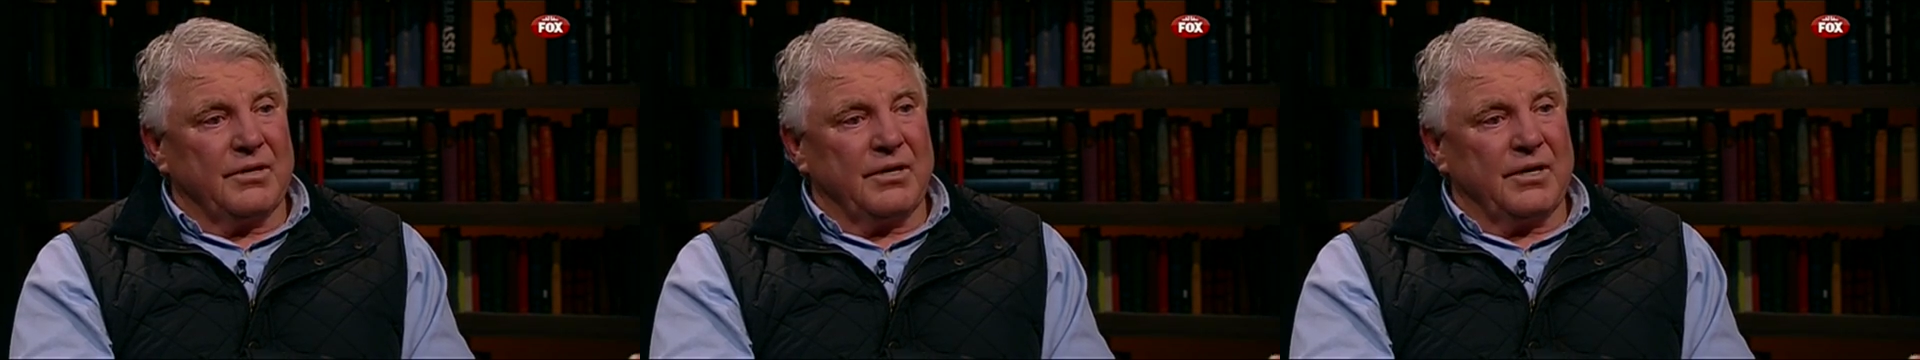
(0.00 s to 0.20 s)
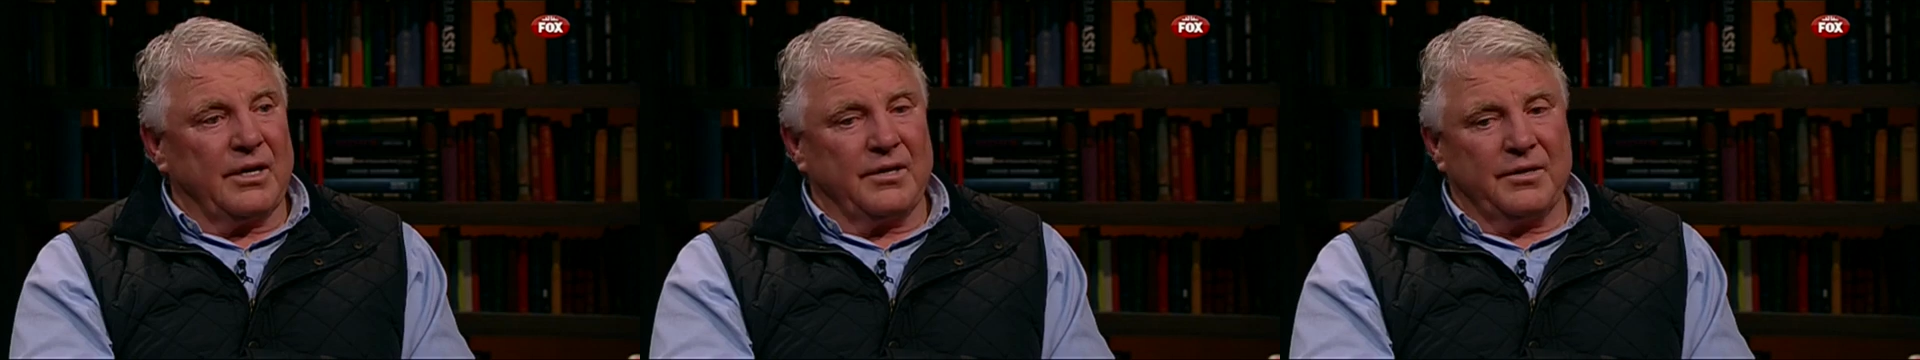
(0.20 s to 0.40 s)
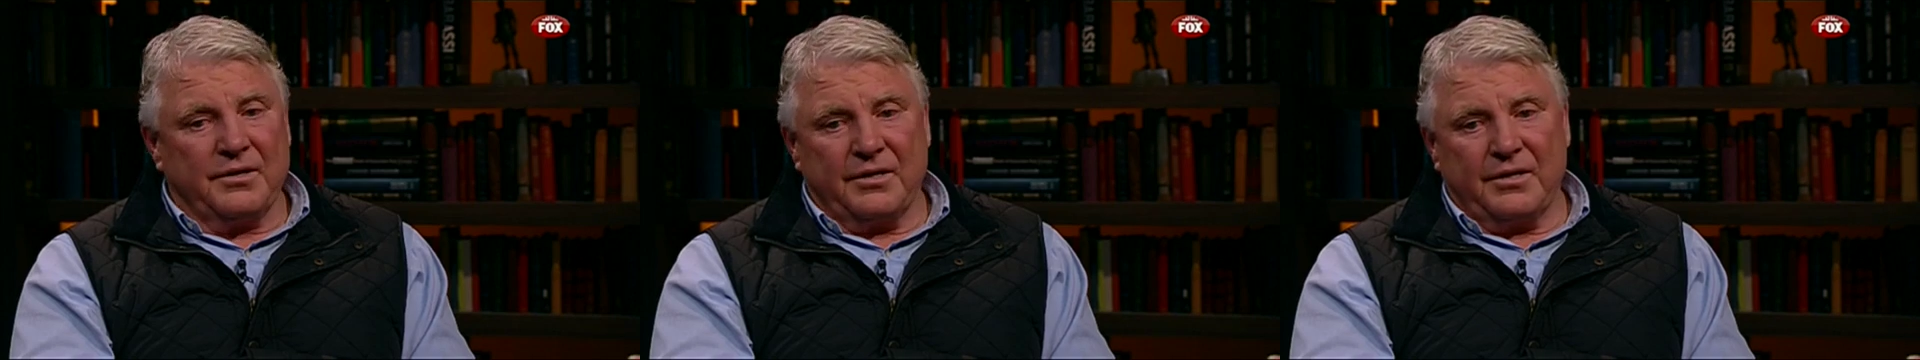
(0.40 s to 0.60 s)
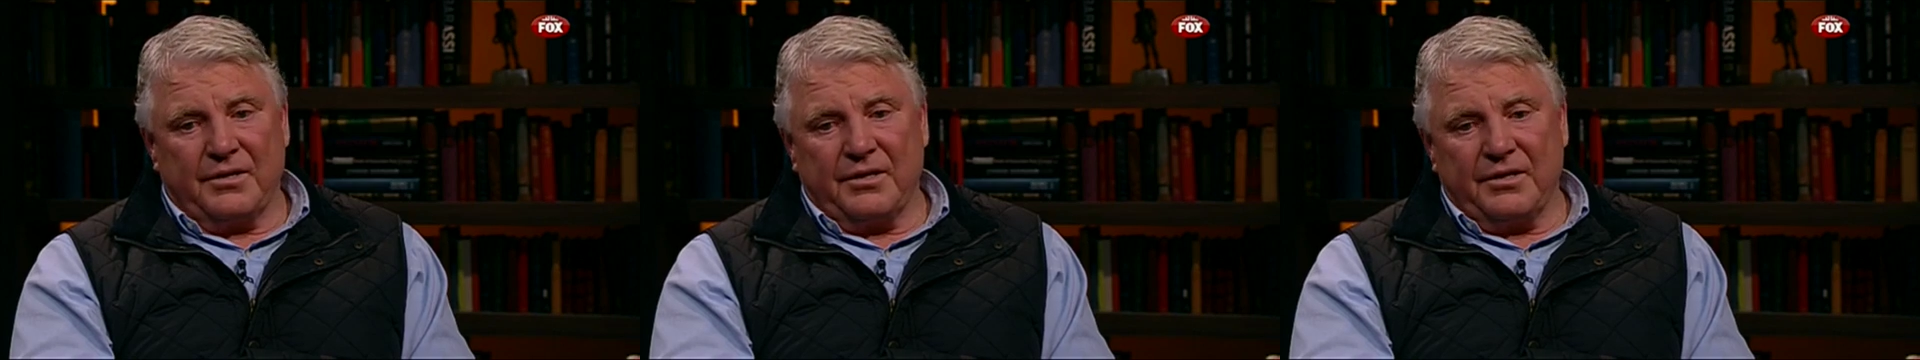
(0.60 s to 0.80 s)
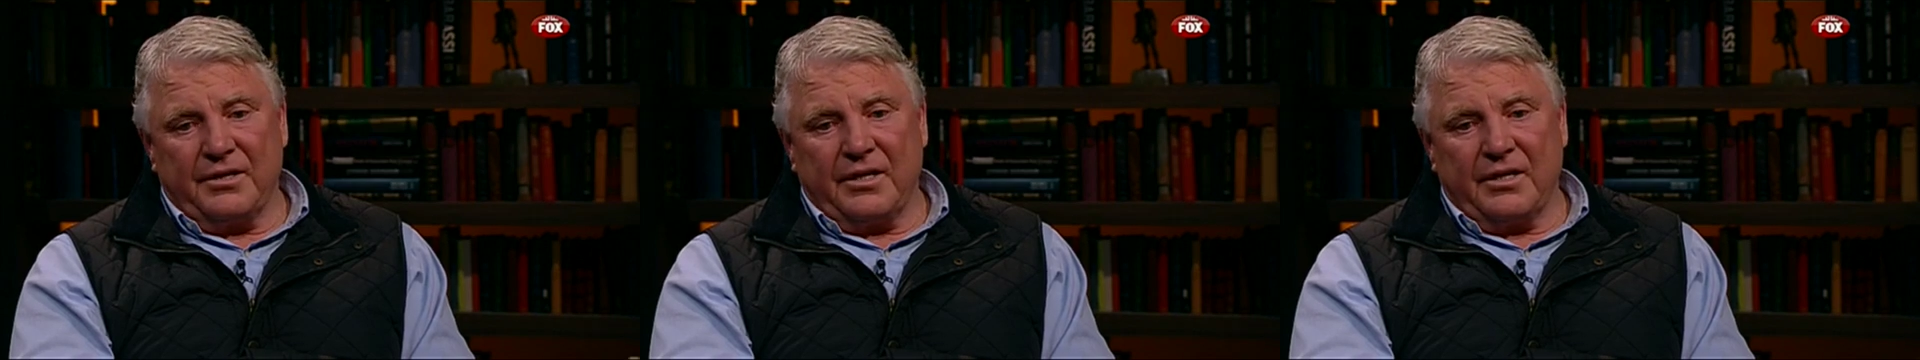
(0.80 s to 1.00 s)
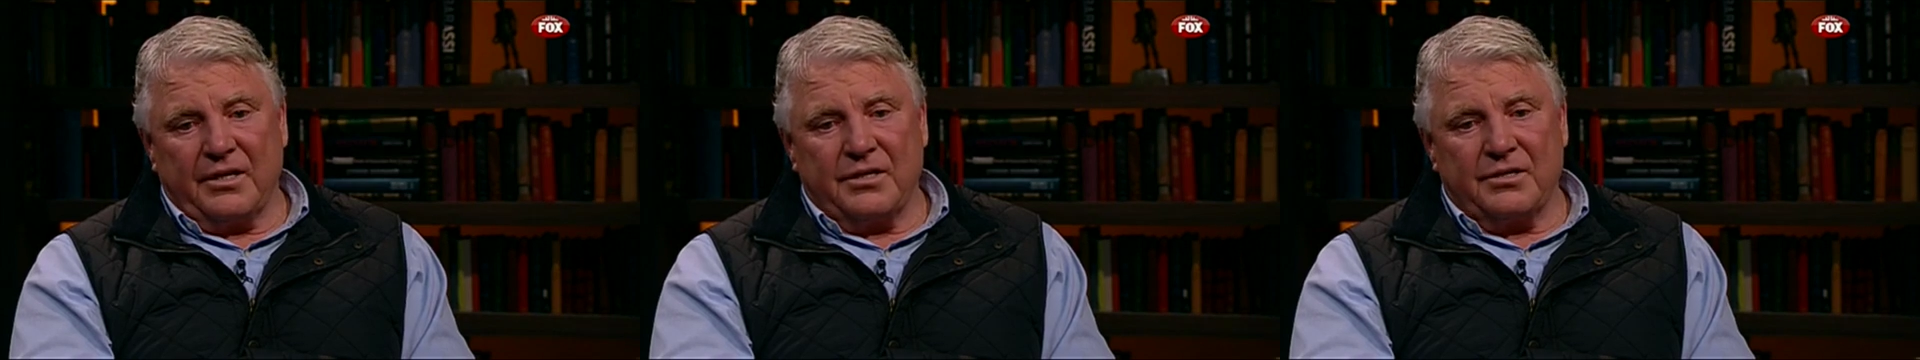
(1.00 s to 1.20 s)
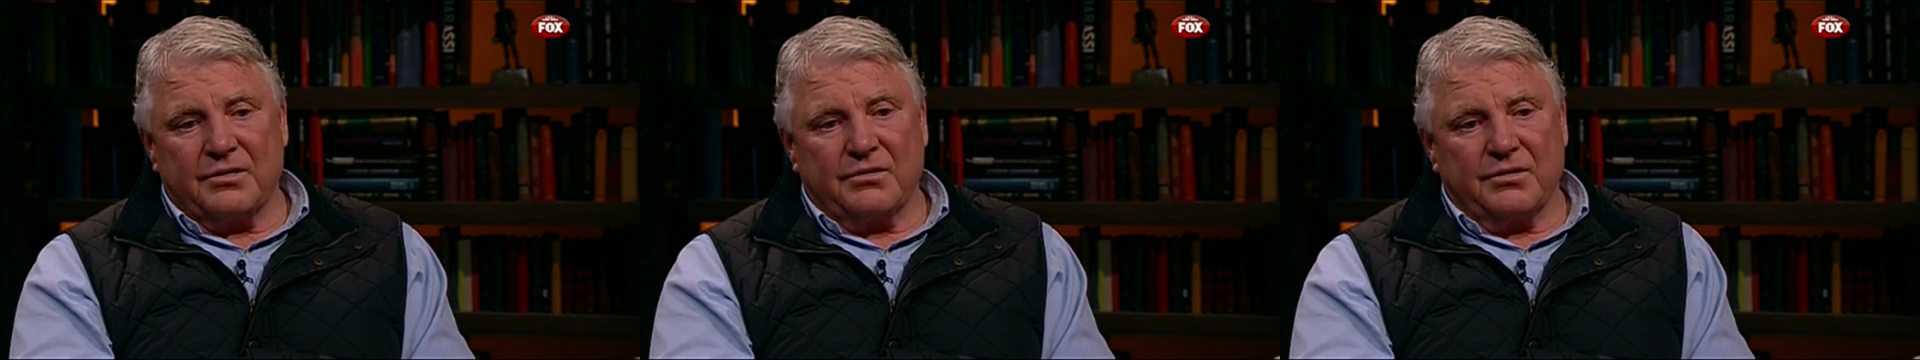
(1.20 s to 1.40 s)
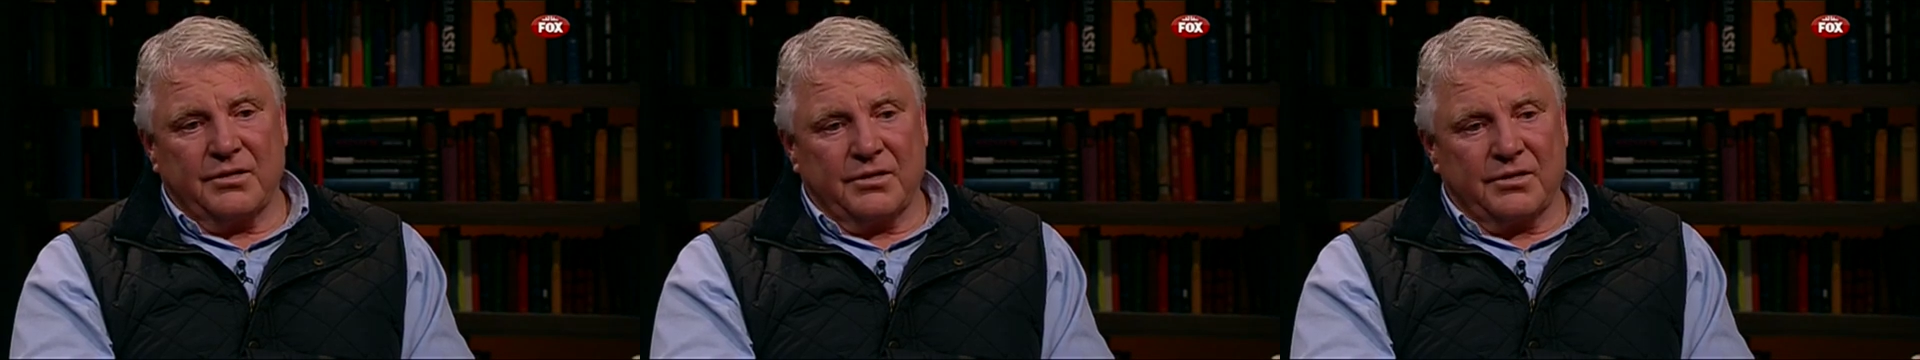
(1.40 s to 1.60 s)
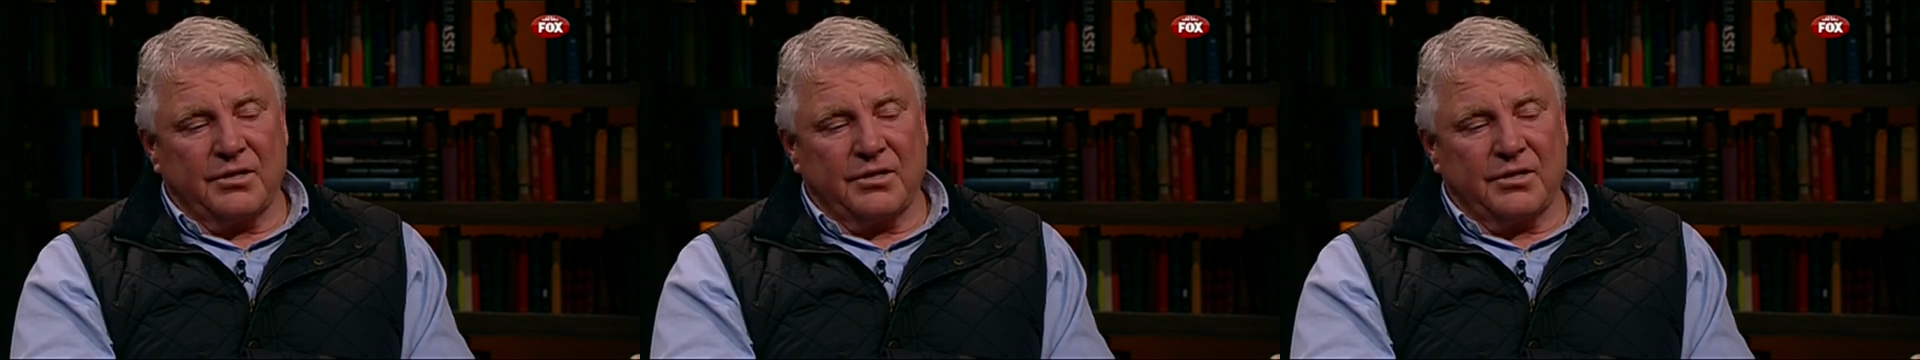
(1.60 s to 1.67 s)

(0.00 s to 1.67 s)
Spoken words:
And the dealings and the